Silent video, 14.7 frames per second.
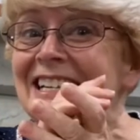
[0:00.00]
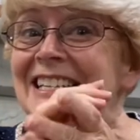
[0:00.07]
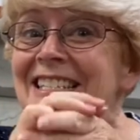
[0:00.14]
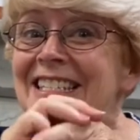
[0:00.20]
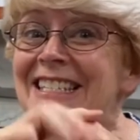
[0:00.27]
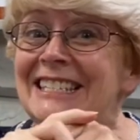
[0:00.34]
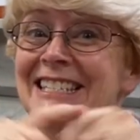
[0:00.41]

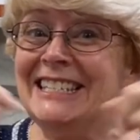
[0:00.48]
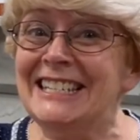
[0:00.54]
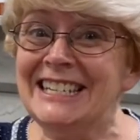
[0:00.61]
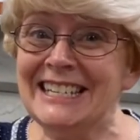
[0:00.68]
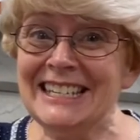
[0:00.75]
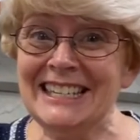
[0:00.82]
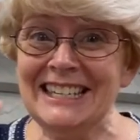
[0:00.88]

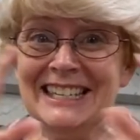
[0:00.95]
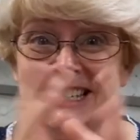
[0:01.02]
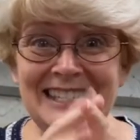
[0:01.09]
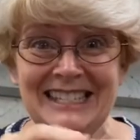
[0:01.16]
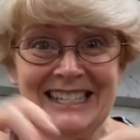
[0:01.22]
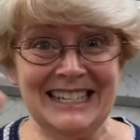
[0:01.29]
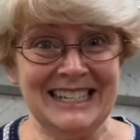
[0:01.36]
sticky,
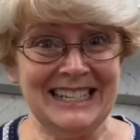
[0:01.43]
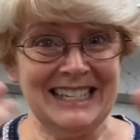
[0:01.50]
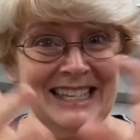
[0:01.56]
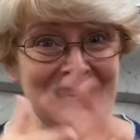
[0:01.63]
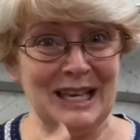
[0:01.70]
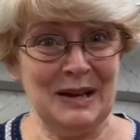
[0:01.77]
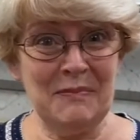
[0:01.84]

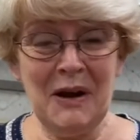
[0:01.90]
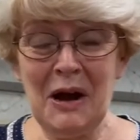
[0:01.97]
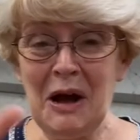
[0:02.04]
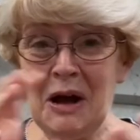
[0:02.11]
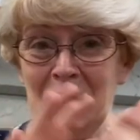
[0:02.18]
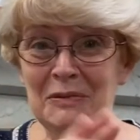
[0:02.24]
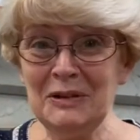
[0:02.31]
sticky
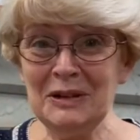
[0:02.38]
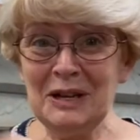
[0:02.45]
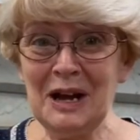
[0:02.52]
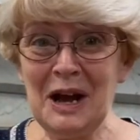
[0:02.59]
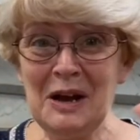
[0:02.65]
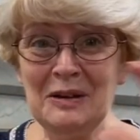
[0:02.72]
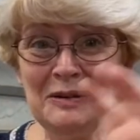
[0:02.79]
bubble
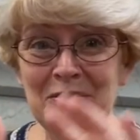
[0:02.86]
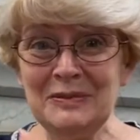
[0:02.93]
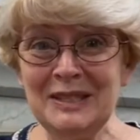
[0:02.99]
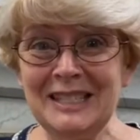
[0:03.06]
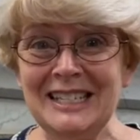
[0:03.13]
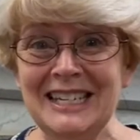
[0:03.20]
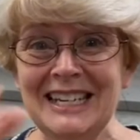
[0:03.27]
gum,
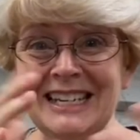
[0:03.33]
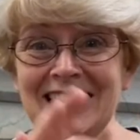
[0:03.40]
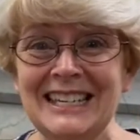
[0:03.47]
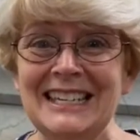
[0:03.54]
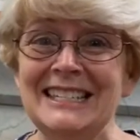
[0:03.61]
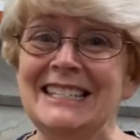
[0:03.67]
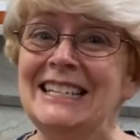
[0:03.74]

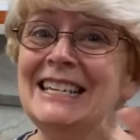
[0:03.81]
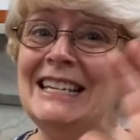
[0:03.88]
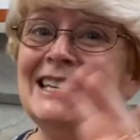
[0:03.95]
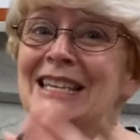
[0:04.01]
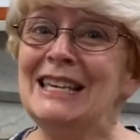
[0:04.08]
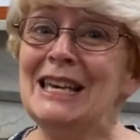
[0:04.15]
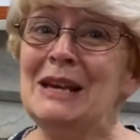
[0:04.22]
sticky,
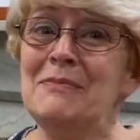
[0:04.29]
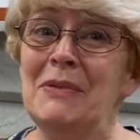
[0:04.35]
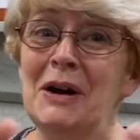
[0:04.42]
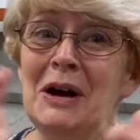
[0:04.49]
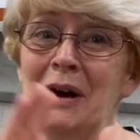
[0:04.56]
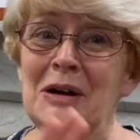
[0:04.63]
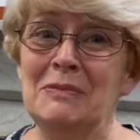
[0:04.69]
sticky
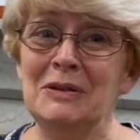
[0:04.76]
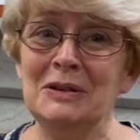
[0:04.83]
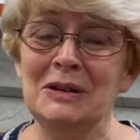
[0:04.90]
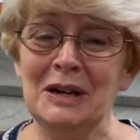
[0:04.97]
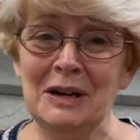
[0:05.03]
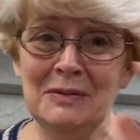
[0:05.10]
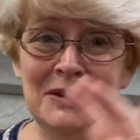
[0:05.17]
bubble
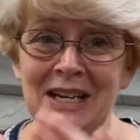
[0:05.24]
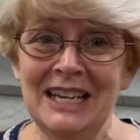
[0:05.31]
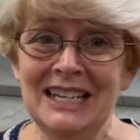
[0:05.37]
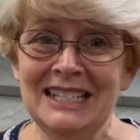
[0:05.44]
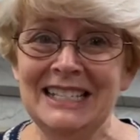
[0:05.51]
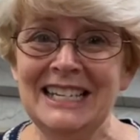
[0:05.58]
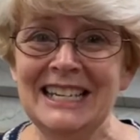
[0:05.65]
gum,
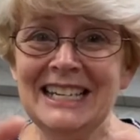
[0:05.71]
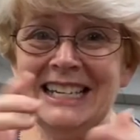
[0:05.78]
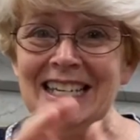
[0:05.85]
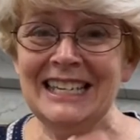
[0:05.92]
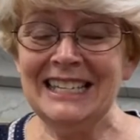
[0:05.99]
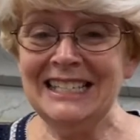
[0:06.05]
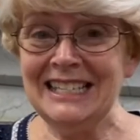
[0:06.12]

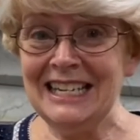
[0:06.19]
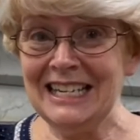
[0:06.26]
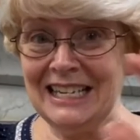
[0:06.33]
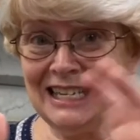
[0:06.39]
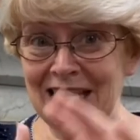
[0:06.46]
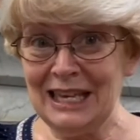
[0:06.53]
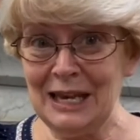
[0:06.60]
sticky,
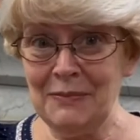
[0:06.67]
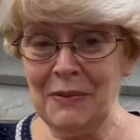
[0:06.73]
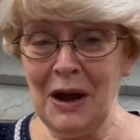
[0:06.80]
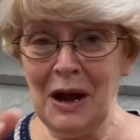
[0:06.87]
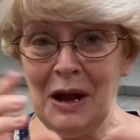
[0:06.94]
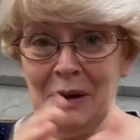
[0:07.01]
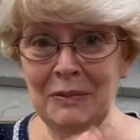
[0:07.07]
sticky
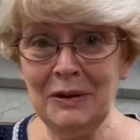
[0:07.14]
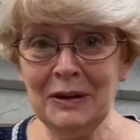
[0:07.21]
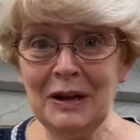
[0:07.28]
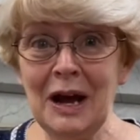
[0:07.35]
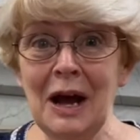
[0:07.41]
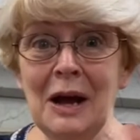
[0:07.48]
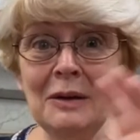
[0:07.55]
bubble
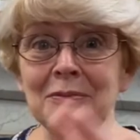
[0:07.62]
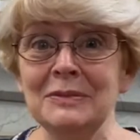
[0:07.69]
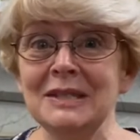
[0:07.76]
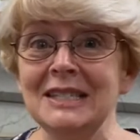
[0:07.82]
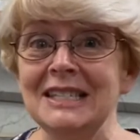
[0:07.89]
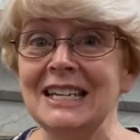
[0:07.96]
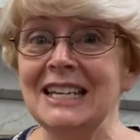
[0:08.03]
gum,
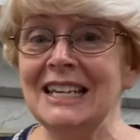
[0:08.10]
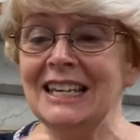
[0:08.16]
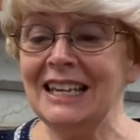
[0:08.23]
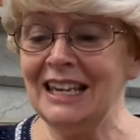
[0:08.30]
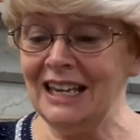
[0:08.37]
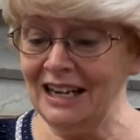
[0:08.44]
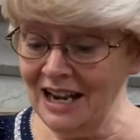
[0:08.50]
stick
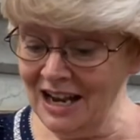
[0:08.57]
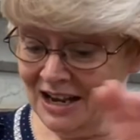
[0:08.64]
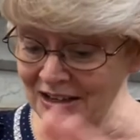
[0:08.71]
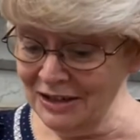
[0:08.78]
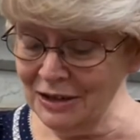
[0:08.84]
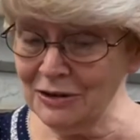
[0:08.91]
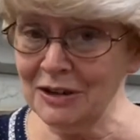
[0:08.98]
it
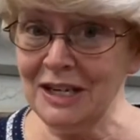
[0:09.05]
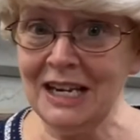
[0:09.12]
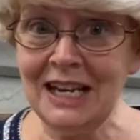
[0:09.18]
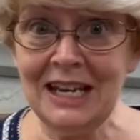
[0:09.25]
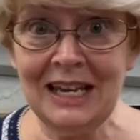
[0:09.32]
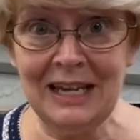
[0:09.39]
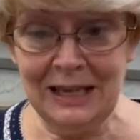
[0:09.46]
on your
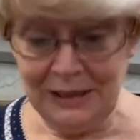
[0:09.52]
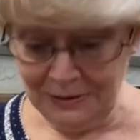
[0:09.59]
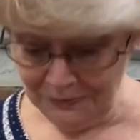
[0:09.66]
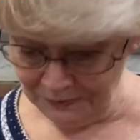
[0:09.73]
knee.